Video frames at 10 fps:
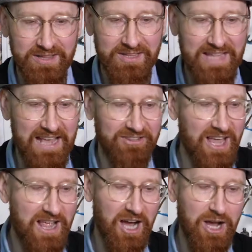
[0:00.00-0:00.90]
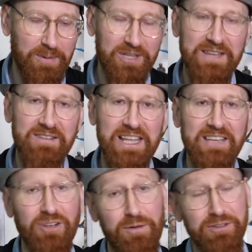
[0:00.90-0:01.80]
takes a couple of
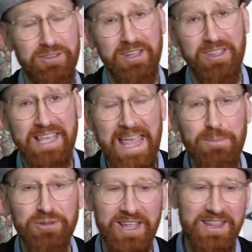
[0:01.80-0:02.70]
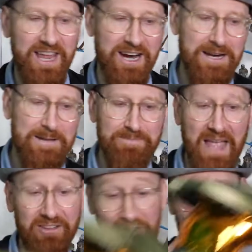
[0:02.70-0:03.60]
DVDs, obviously the game was in there,
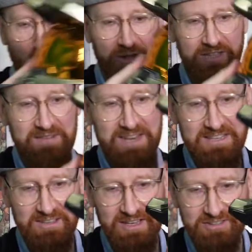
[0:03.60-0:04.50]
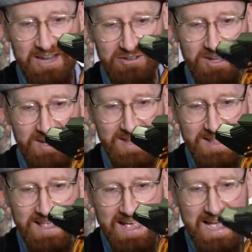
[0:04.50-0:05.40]
and some bonus DVDs, etc.
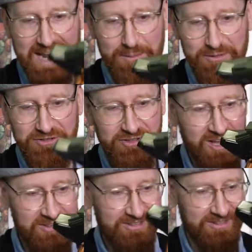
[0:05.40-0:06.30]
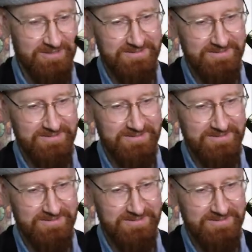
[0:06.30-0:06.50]
And it was just,